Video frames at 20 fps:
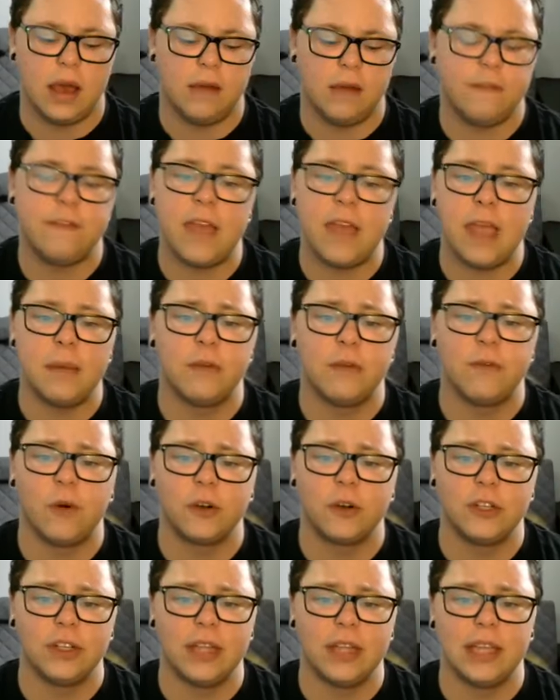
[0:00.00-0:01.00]
fame and
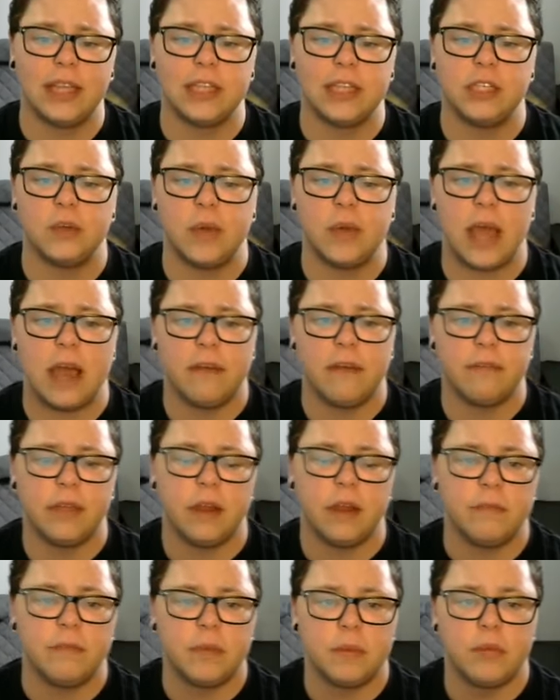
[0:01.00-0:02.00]
fortune that they do have,
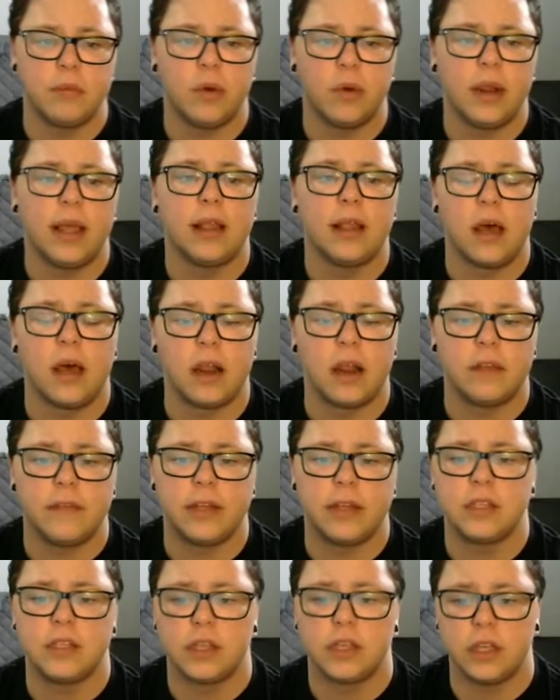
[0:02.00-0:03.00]
they've been putting a lot of
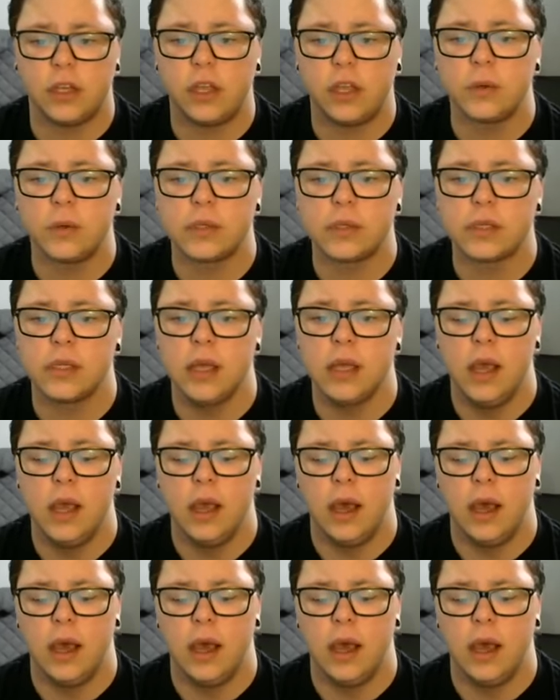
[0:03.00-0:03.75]
it to good use